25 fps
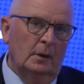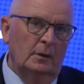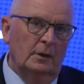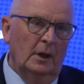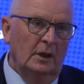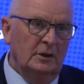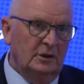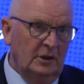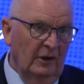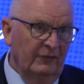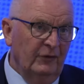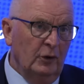
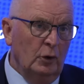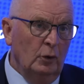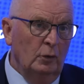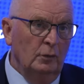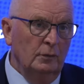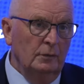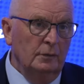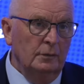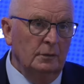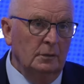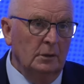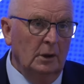That's difficult,
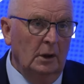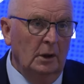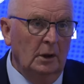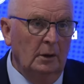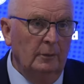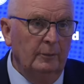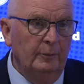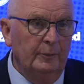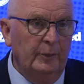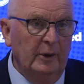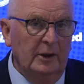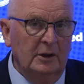
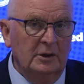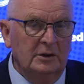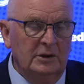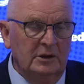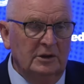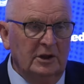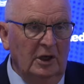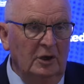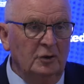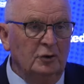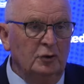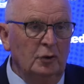but it's
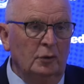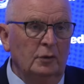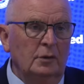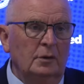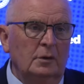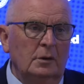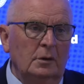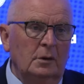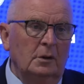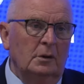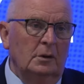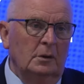essential.
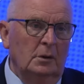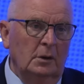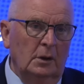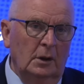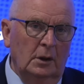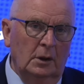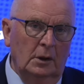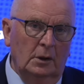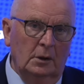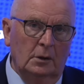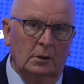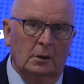
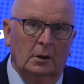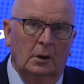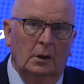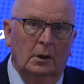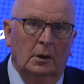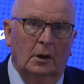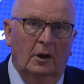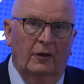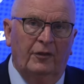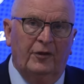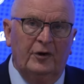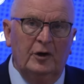
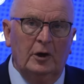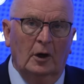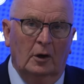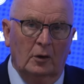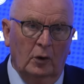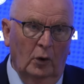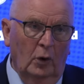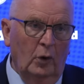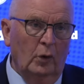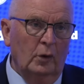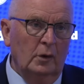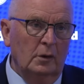At 3
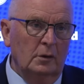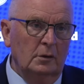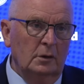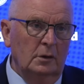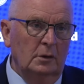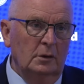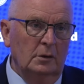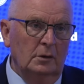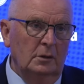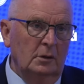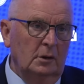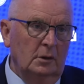o'clock
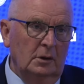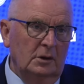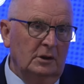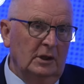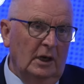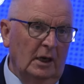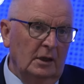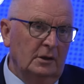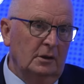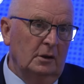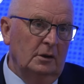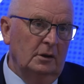on the
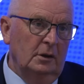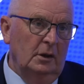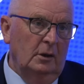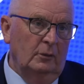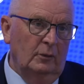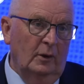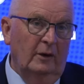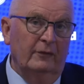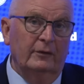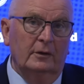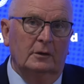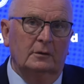Saturday or
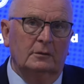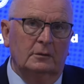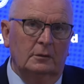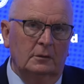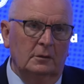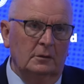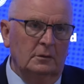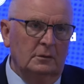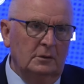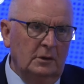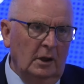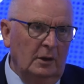whatever
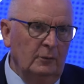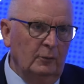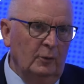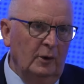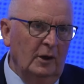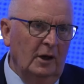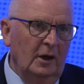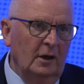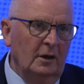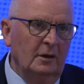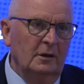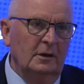time we
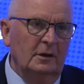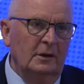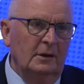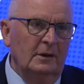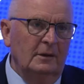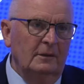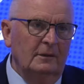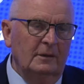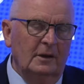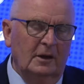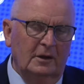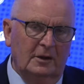are,
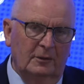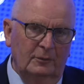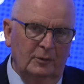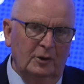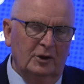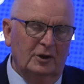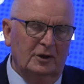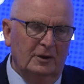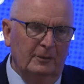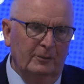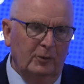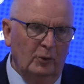I can
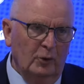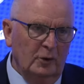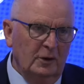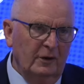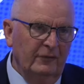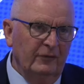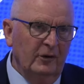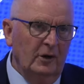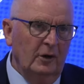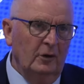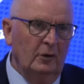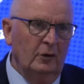be the supporter
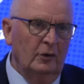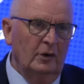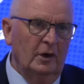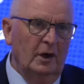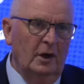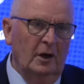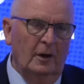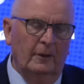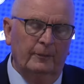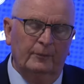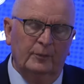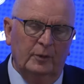for an hour and a
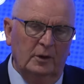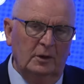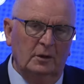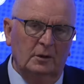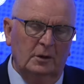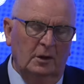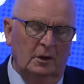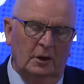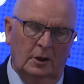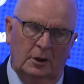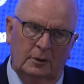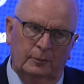half. But
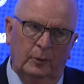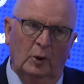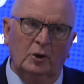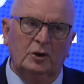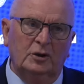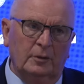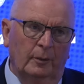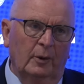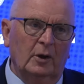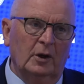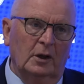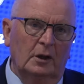the
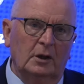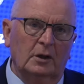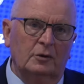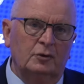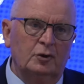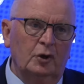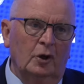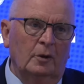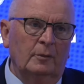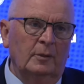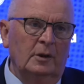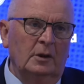responsibility of the
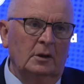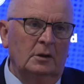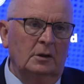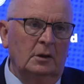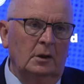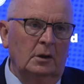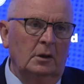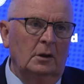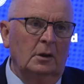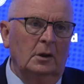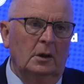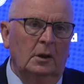chairman is
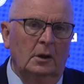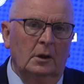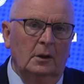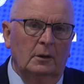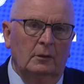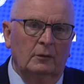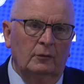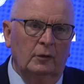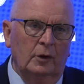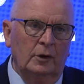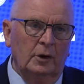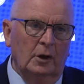to
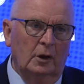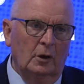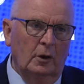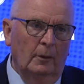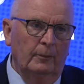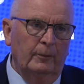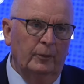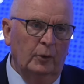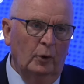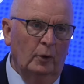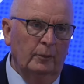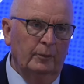run the
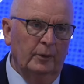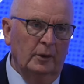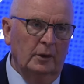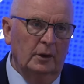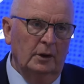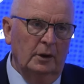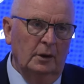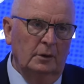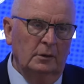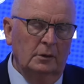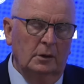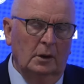club
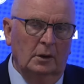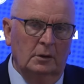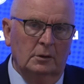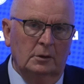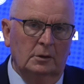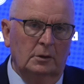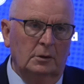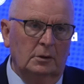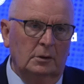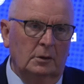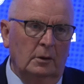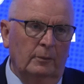properly and
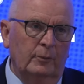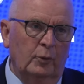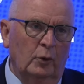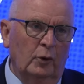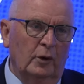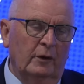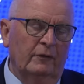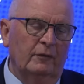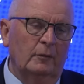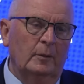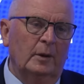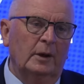
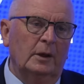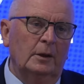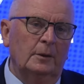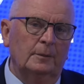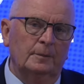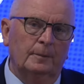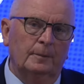support everybody.